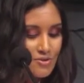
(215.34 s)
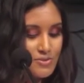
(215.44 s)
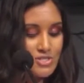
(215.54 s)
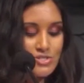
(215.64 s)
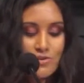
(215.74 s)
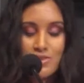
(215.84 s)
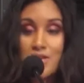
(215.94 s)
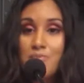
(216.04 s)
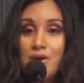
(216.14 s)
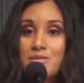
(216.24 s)
we should note
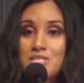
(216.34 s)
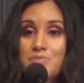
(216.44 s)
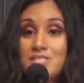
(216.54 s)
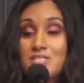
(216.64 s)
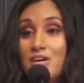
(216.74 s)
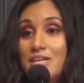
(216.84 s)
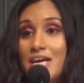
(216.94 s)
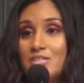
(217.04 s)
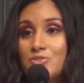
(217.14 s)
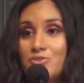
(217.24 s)
that public space is not
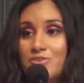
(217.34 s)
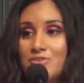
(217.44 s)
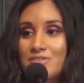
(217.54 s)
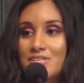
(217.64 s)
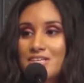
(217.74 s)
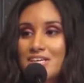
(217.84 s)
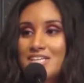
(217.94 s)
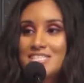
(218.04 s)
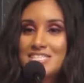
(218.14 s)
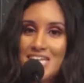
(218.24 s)
natural.
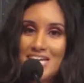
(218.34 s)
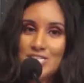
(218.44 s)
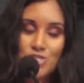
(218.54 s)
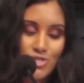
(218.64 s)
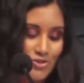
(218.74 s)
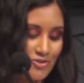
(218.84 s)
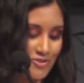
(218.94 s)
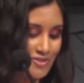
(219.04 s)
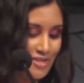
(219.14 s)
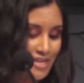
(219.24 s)
It's intentional,
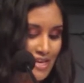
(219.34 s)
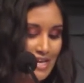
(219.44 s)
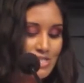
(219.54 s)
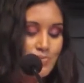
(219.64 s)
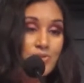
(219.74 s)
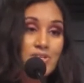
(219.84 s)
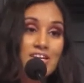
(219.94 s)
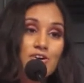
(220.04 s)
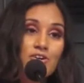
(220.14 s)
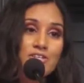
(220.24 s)
it's
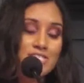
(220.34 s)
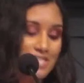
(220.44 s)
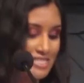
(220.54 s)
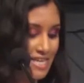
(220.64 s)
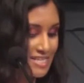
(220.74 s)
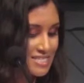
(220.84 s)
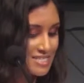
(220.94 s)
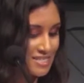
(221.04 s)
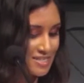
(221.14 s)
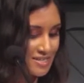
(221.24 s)
political, it's
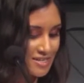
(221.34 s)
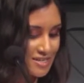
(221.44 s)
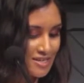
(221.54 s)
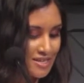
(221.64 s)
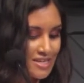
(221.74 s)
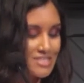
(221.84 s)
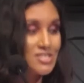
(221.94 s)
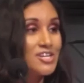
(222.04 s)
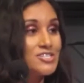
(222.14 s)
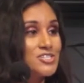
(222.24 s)
contested. It's
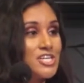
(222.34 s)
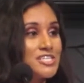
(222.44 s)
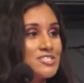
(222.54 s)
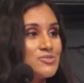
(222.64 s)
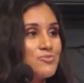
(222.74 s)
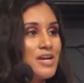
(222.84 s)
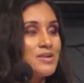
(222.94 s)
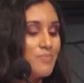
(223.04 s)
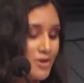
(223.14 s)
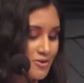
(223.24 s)
not just
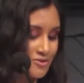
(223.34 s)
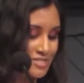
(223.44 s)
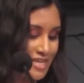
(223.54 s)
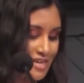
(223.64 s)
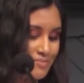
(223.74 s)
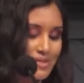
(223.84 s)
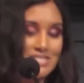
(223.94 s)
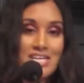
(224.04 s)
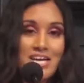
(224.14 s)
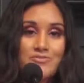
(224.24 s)
rainbows and
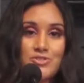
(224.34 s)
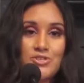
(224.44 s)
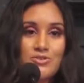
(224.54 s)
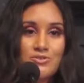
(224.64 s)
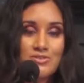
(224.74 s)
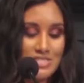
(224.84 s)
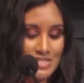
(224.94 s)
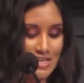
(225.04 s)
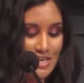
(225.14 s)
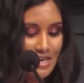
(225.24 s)
pleasant
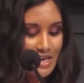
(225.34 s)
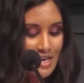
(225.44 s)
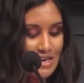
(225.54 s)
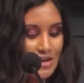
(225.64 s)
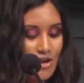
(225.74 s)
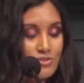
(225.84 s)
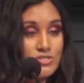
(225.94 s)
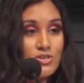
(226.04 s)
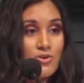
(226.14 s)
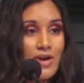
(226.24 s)
afternoons, it
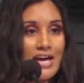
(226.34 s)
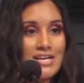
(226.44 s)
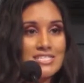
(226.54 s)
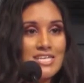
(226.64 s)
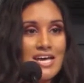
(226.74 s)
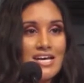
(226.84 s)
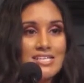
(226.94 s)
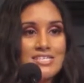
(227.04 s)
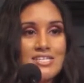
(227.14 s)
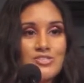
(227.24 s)
also acts
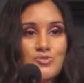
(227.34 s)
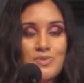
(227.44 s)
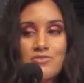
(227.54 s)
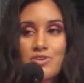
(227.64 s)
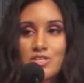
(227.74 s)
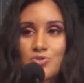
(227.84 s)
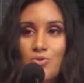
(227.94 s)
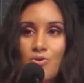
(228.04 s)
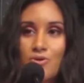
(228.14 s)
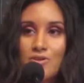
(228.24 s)
as an instrument of
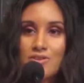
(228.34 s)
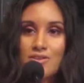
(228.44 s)
control.